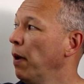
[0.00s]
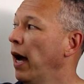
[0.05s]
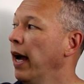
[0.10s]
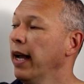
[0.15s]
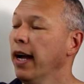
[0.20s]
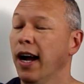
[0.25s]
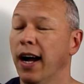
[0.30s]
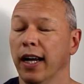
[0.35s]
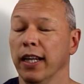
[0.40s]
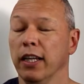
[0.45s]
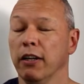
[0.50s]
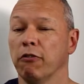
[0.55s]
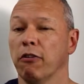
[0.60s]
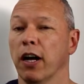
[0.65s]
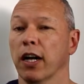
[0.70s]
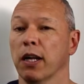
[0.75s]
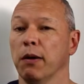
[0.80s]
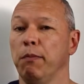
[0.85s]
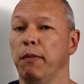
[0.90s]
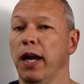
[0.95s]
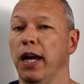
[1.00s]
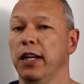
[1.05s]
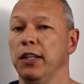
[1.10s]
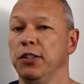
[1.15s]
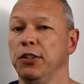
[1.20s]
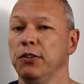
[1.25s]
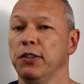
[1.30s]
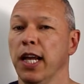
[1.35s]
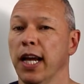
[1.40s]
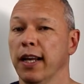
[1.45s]
I highly recommend
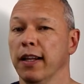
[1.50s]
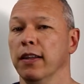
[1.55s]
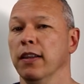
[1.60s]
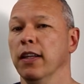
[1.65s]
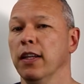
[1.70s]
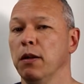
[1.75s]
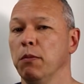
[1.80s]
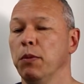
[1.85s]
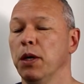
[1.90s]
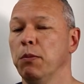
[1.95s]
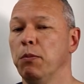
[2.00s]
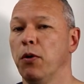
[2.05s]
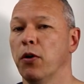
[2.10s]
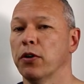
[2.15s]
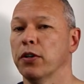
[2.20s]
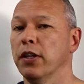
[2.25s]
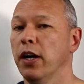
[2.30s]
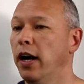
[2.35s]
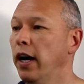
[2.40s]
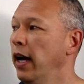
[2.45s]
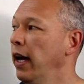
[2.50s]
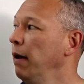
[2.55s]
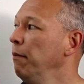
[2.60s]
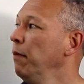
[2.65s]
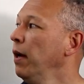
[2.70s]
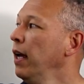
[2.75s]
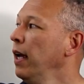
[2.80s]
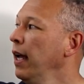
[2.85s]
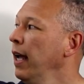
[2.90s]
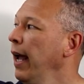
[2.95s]
you take a little bit more
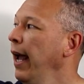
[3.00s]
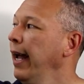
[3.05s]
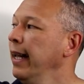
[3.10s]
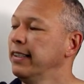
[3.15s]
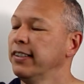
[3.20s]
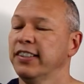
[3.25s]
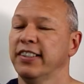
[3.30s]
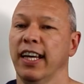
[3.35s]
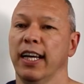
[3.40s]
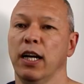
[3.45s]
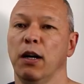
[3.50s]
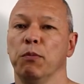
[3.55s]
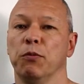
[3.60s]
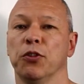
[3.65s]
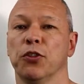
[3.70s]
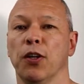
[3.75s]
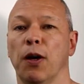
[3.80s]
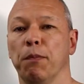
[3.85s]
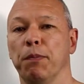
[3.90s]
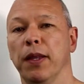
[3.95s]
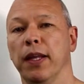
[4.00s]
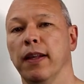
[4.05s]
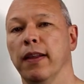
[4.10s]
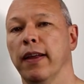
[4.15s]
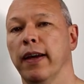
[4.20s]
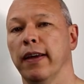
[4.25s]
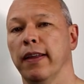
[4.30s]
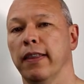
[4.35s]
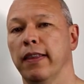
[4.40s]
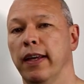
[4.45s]
time and set up something
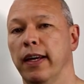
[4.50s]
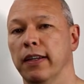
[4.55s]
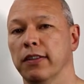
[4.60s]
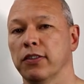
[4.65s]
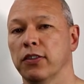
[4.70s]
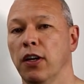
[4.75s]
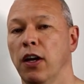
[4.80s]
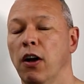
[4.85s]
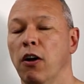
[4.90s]
like this,